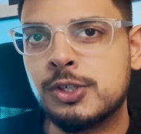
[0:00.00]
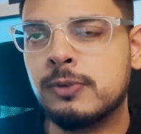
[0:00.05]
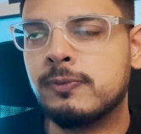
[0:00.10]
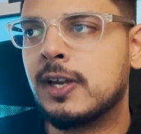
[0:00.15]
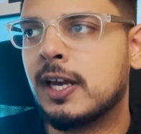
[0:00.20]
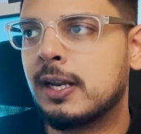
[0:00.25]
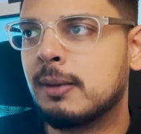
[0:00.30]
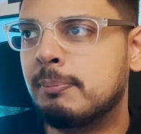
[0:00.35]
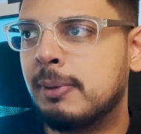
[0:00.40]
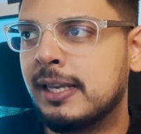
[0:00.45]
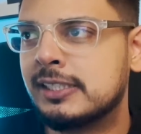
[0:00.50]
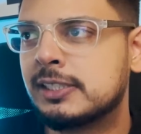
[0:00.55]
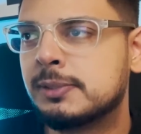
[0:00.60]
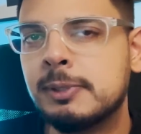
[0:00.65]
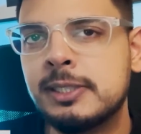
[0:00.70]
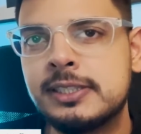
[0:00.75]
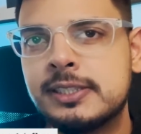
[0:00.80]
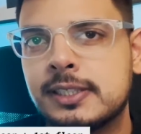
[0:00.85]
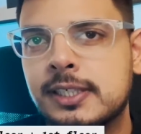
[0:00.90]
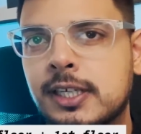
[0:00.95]
So you've got a
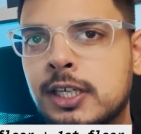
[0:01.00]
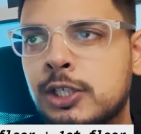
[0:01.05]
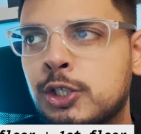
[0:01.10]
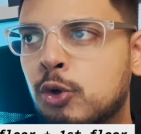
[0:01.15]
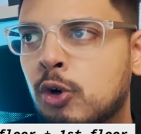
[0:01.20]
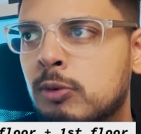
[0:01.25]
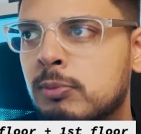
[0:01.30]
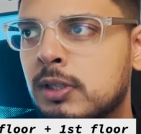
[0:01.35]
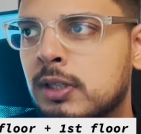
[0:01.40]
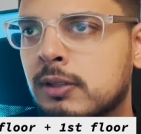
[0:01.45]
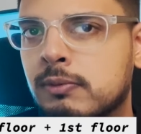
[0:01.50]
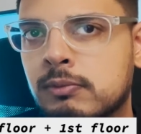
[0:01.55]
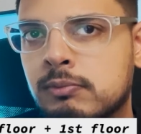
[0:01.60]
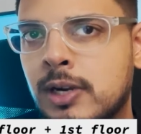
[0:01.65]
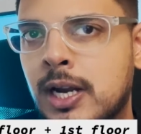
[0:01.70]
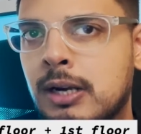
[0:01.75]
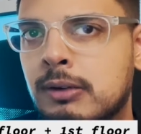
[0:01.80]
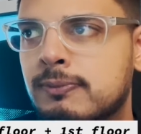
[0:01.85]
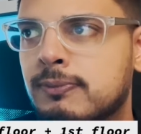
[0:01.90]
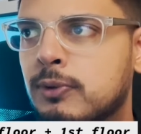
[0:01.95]
basement, a normal
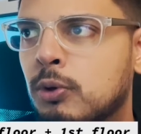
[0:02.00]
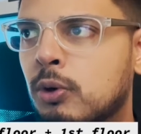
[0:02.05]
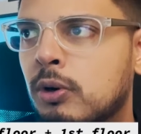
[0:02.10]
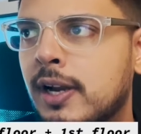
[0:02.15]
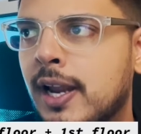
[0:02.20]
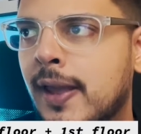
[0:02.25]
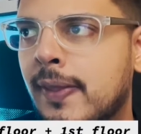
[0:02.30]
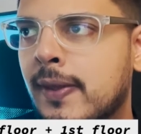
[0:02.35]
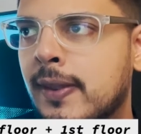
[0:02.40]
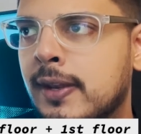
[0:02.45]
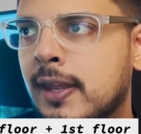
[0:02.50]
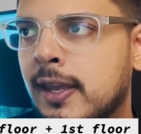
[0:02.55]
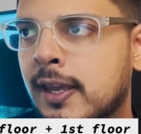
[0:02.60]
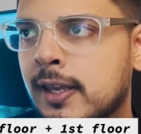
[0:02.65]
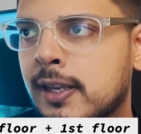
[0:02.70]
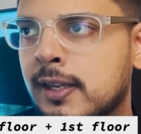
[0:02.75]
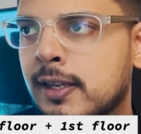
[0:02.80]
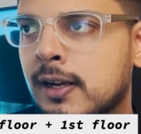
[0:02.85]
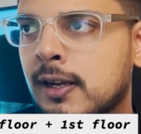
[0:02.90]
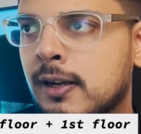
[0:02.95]
ground floor, and then
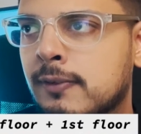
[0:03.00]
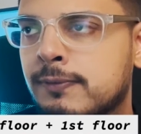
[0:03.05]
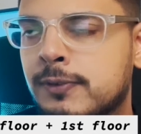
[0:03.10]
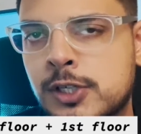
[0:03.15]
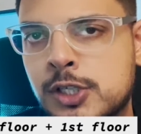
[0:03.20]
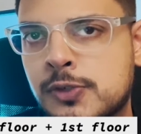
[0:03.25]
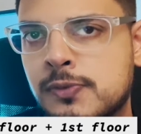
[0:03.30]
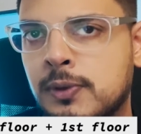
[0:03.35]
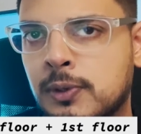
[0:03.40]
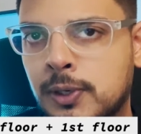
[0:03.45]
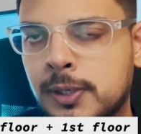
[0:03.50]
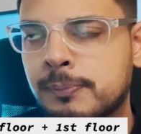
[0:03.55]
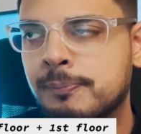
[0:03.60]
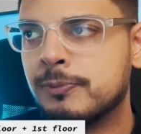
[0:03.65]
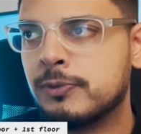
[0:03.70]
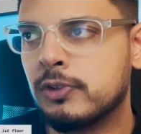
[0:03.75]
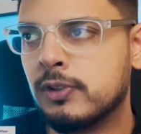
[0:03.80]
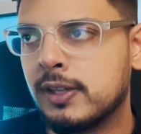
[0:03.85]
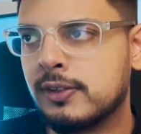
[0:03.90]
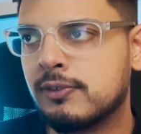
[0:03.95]
a first floor.
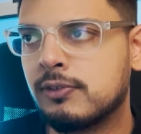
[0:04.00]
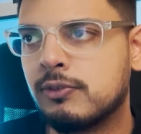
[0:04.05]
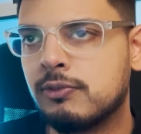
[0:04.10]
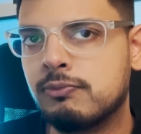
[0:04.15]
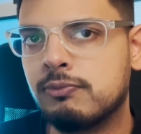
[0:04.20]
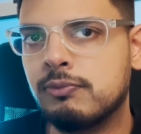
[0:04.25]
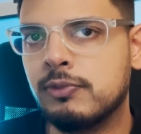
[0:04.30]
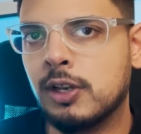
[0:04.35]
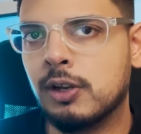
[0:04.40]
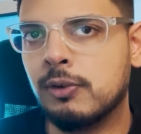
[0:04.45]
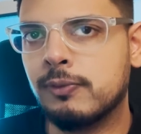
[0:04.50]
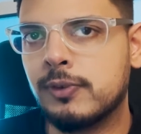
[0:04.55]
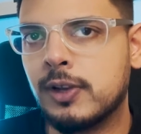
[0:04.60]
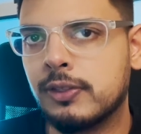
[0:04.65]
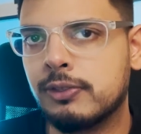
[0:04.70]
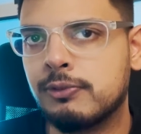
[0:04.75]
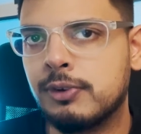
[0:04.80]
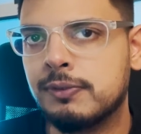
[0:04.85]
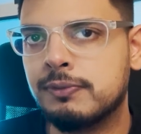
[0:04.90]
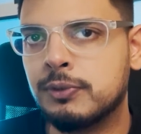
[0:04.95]
So that's you've
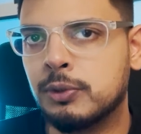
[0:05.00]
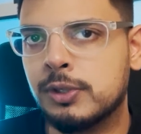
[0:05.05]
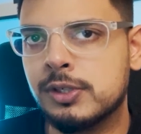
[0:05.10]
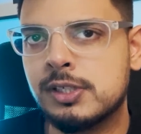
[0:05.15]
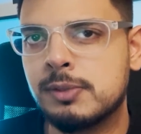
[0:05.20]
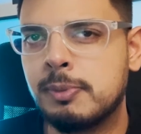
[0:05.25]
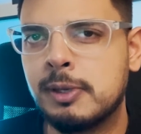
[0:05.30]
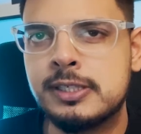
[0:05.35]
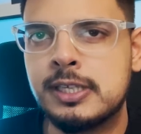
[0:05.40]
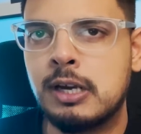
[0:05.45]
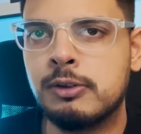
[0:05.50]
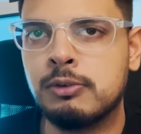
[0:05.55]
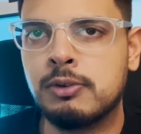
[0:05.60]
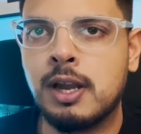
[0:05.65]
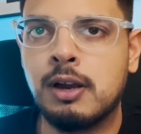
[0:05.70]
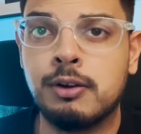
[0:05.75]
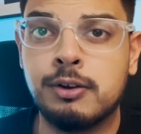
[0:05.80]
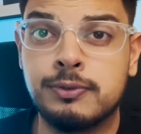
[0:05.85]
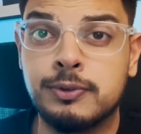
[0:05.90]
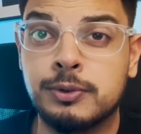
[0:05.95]
got 3 floors. Depends how you
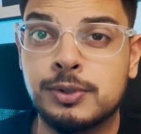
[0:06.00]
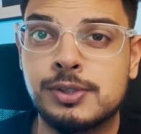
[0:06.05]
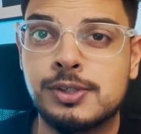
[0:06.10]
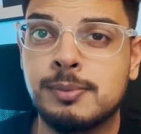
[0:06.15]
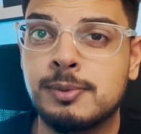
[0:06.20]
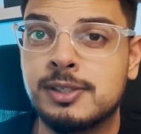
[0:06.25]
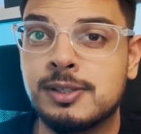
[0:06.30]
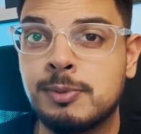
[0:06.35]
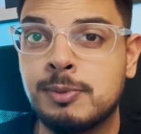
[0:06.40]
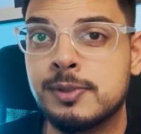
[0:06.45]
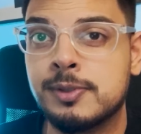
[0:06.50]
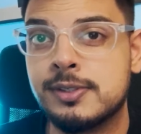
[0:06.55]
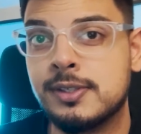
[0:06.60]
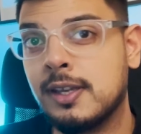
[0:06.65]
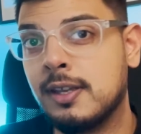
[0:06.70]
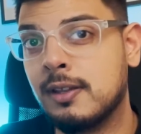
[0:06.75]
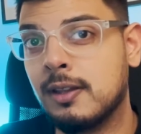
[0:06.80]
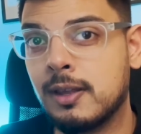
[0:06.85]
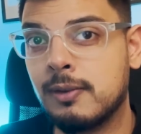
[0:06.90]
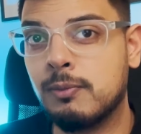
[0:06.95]
count your floors. I mean, some
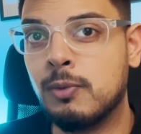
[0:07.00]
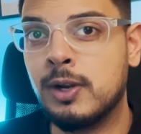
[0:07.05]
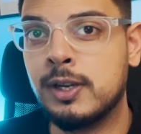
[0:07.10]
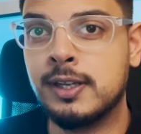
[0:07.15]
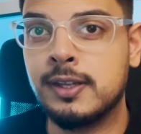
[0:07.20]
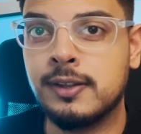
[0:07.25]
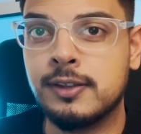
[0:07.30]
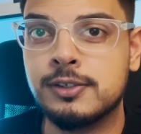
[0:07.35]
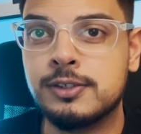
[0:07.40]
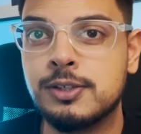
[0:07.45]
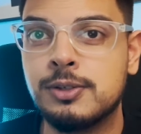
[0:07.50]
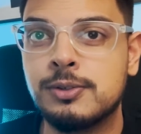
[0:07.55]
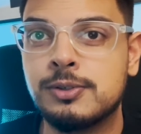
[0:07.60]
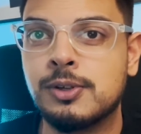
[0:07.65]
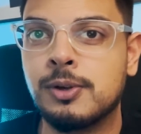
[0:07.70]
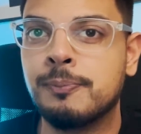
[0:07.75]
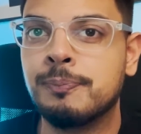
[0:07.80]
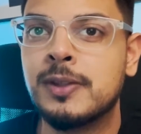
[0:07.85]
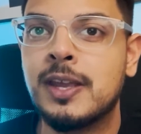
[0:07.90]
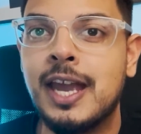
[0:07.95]
say like 1 and then 2.
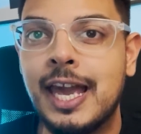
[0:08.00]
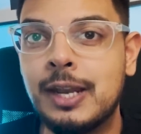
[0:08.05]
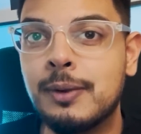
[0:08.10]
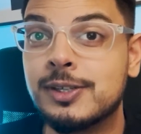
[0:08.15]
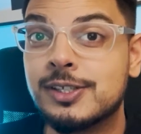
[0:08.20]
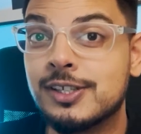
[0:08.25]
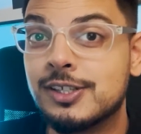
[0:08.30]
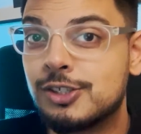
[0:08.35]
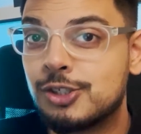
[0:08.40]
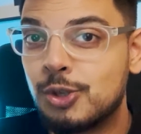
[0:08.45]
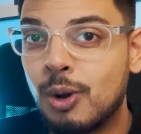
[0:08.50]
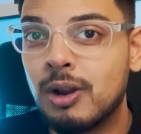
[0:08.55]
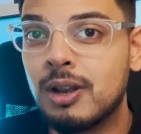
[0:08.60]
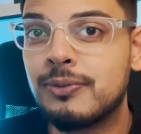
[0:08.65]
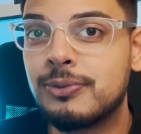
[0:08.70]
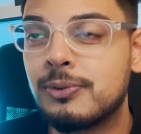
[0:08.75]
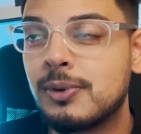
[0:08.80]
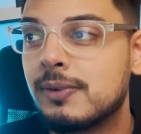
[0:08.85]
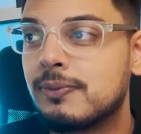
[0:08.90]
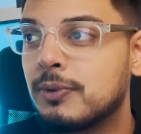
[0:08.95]
So anyways, it's a total
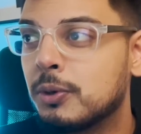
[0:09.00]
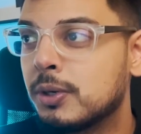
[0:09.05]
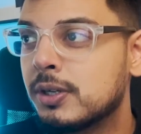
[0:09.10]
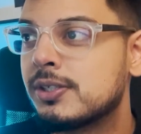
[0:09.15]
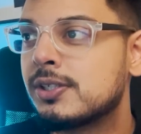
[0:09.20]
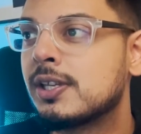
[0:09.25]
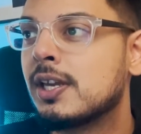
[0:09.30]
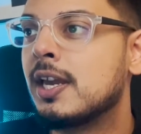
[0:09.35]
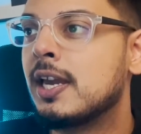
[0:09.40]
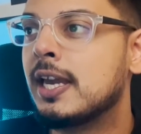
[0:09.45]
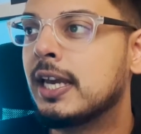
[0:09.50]
of 3 floors.